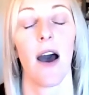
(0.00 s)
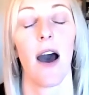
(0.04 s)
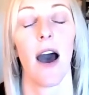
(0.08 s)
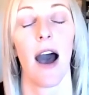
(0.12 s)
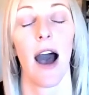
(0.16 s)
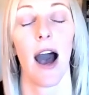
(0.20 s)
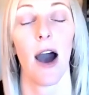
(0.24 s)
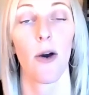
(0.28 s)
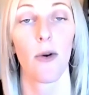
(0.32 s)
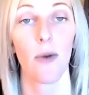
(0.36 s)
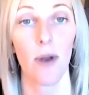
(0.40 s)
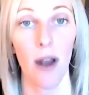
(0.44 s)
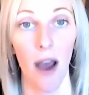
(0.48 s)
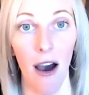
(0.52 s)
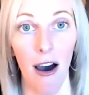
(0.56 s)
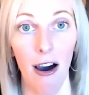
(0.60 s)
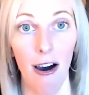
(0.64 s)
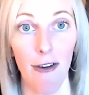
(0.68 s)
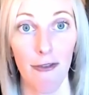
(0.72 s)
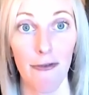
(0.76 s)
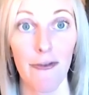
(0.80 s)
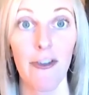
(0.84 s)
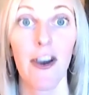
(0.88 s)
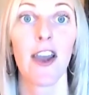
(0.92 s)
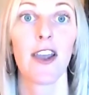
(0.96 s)
out
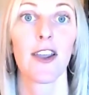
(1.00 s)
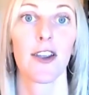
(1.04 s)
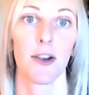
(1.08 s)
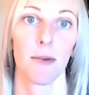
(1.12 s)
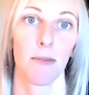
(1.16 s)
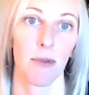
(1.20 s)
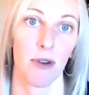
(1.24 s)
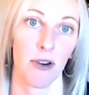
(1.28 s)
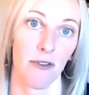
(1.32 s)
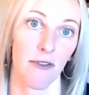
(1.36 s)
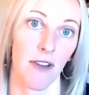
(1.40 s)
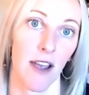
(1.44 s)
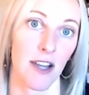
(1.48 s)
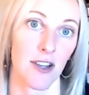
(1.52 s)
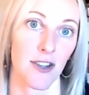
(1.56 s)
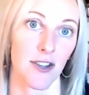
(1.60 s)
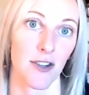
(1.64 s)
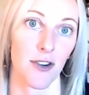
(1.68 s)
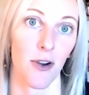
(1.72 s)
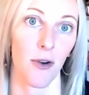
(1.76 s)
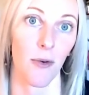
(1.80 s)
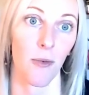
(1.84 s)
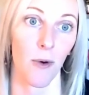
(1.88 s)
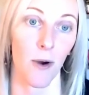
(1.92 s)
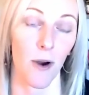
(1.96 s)
of your
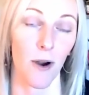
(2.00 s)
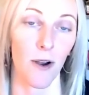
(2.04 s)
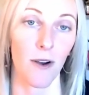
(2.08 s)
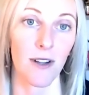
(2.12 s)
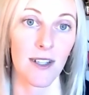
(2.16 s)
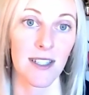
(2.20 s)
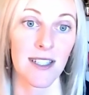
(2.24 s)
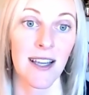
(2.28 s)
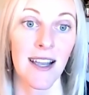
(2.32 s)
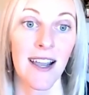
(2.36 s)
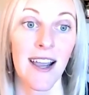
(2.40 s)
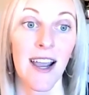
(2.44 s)
professional world.